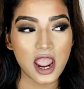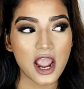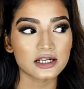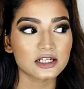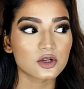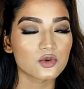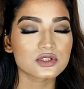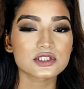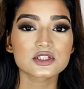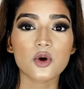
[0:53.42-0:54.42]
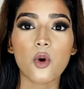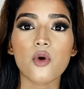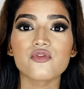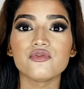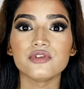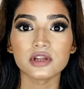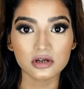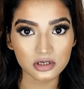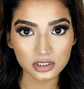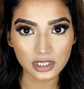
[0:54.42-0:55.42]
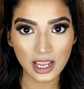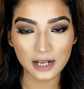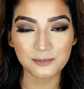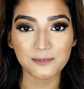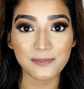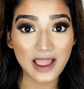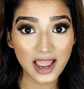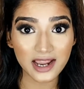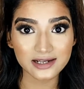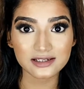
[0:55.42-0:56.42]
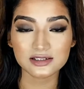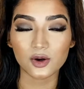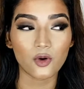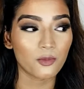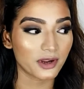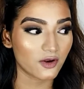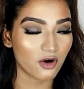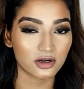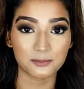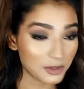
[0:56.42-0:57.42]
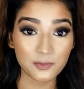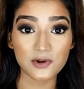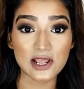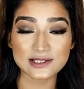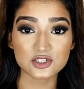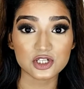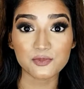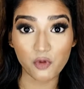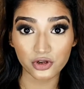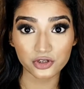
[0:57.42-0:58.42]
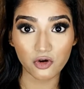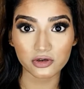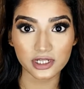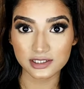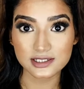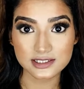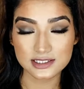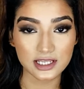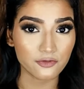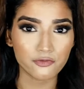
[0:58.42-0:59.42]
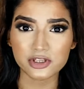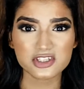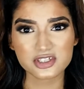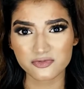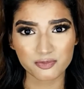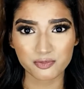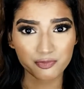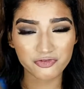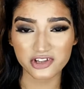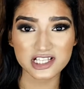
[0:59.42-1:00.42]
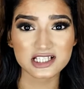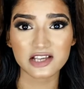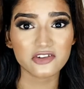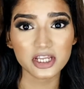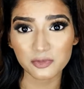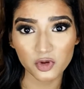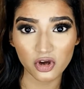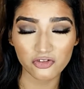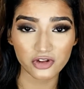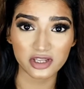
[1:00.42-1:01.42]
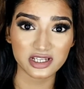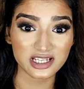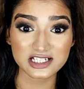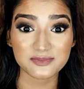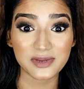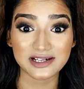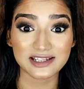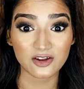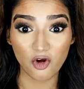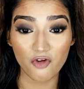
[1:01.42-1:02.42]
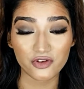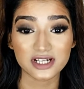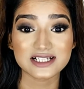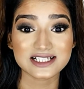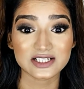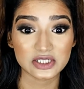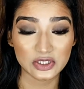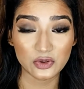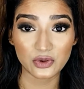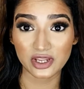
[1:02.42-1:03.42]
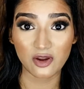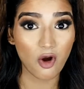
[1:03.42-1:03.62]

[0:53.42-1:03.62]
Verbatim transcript: And it looks so weird and bad. Oh my god. People actually point out and say which face cream you are wearing it's melting off and looking